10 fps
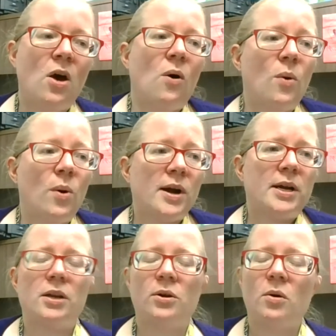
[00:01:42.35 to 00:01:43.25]
Or,
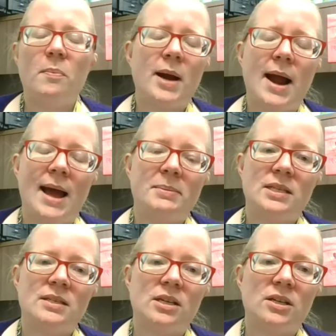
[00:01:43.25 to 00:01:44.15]
you know, perhaps
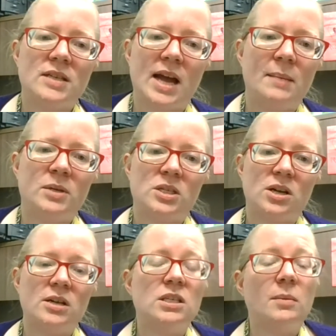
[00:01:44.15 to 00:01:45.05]
it's a good time to
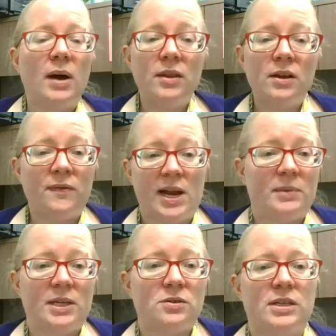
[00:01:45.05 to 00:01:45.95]
start some other
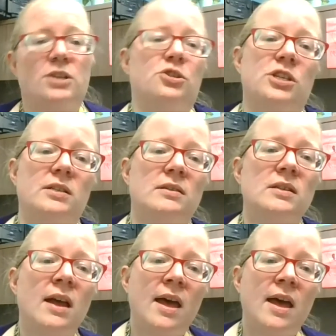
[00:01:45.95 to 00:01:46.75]
family traditions.